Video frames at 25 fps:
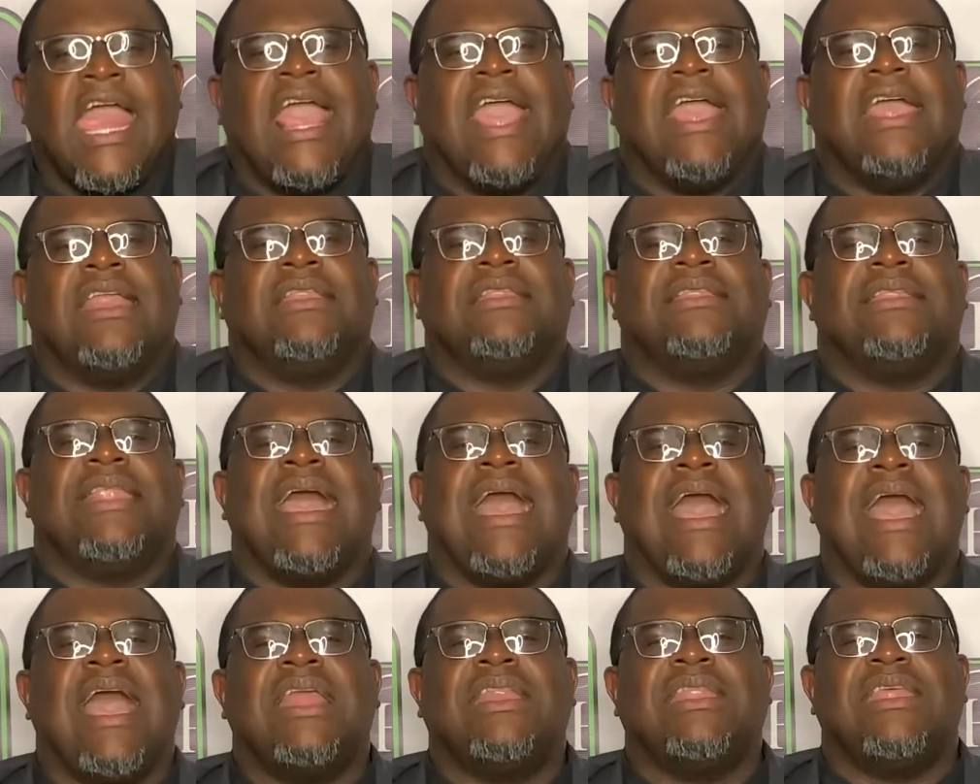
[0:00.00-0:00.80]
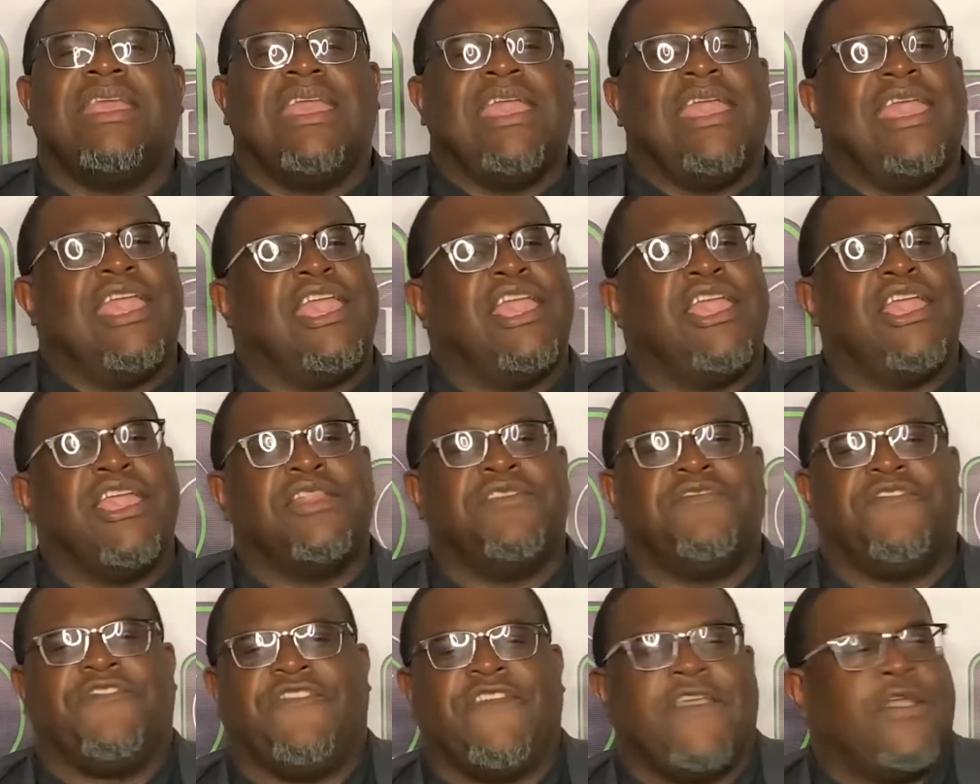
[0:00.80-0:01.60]
and not
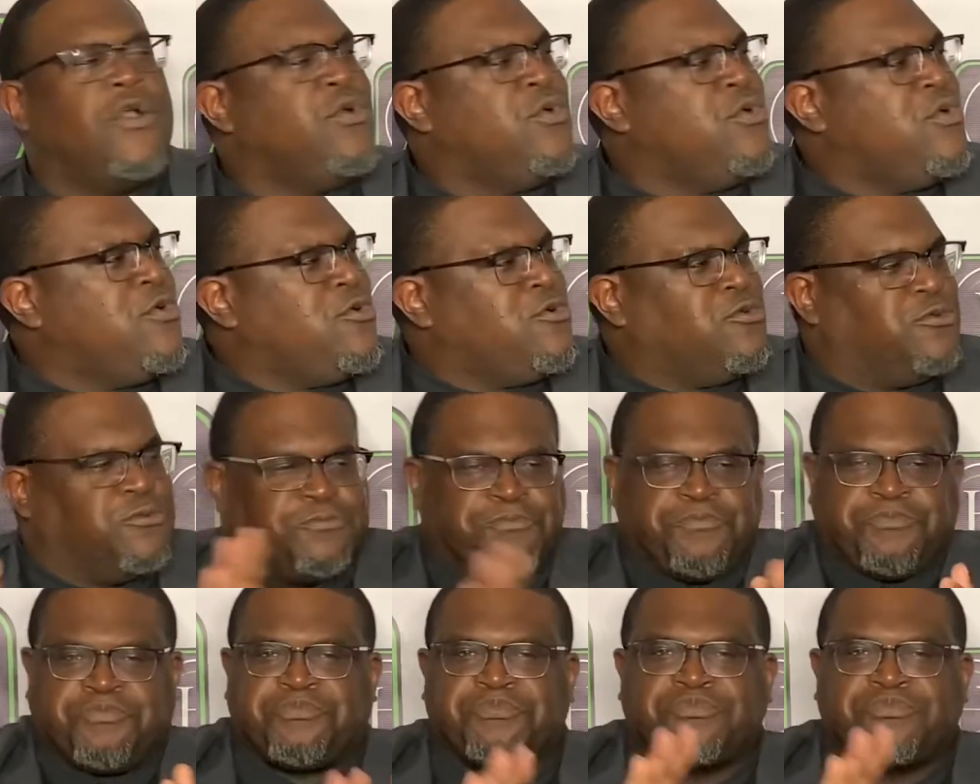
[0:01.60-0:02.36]
in fear. Ooh.